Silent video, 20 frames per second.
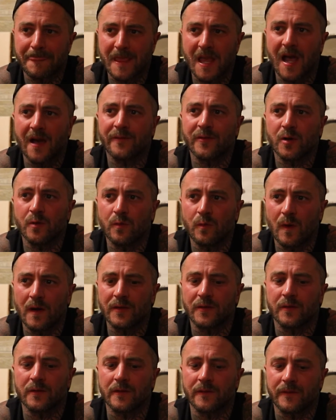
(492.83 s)
After we
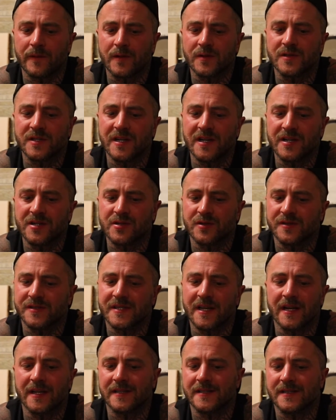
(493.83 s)
went through the first initial
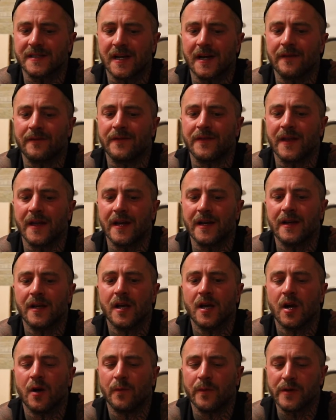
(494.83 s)
set of stuff that
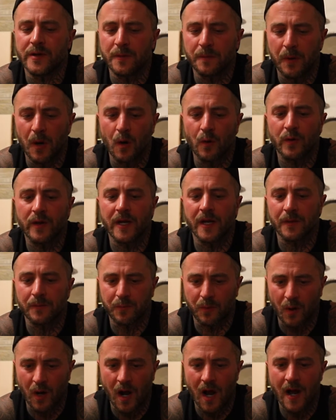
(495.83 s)
when you poke and
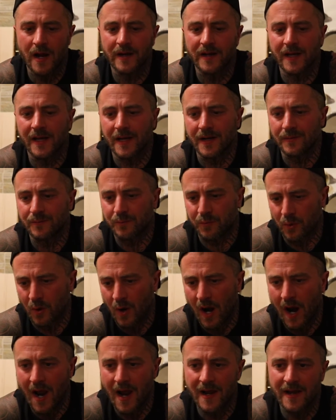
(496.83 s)
prod and
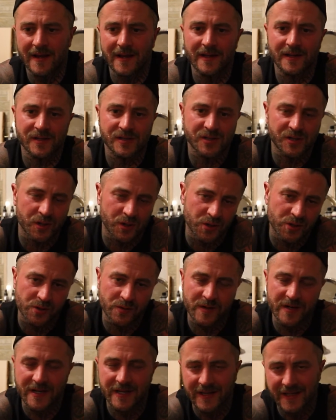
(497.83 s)
pry and
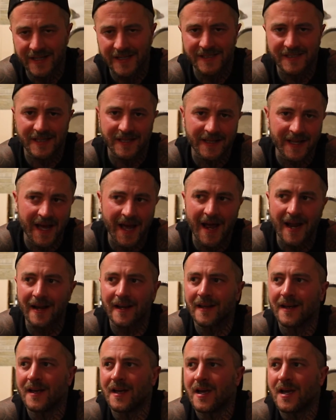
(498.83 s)
surgery and this and that,
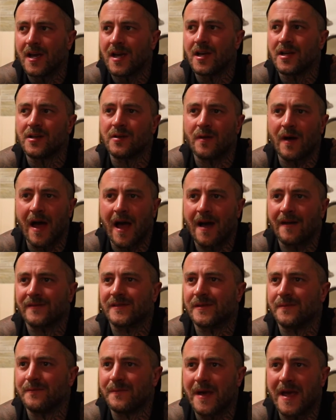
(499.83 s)
you have
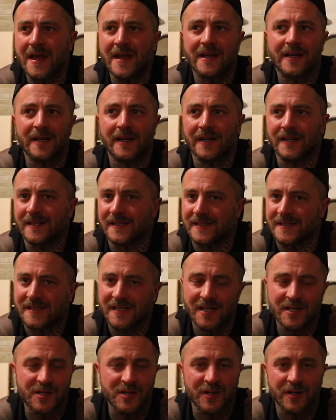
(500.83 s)
to make a
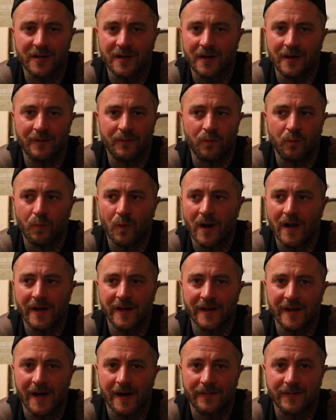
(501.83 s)
decision of when
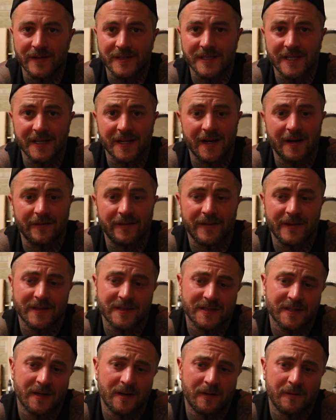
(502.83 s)
enough is enough. And
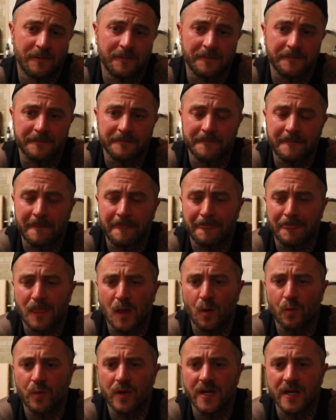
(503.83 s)
so
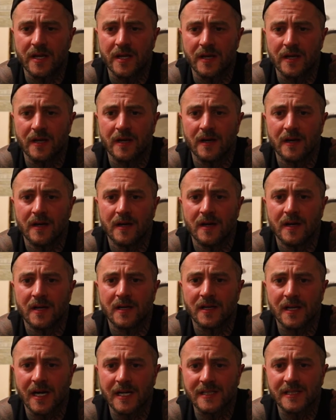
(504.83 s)
we
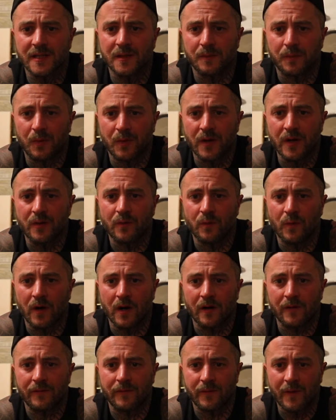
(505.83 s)
got to the point
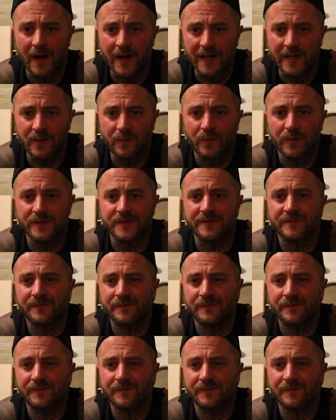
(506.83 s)
where Freddy was